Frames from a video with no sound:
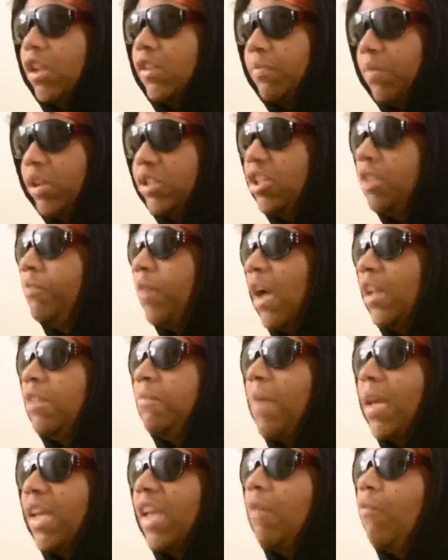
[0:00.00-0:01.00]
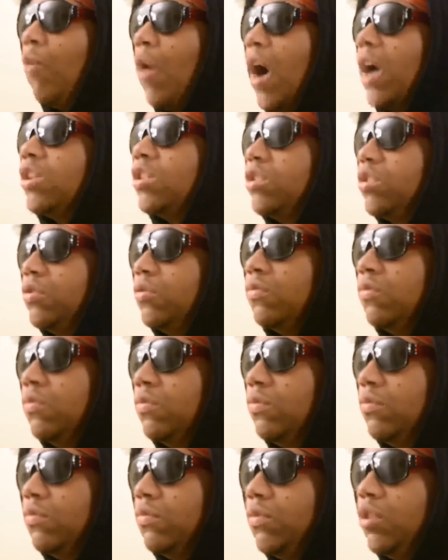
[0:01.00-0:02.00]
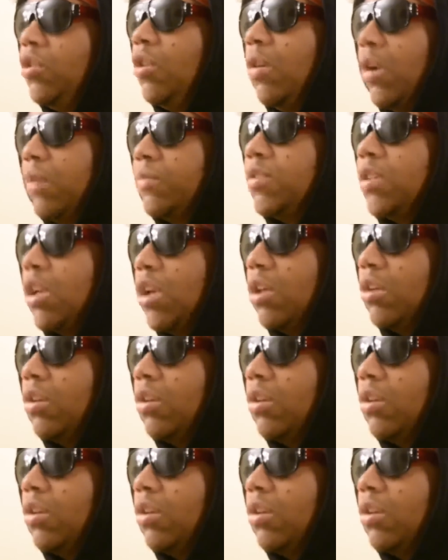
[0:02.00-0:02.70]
bro. She probably make him watch too. You know what I'm saying?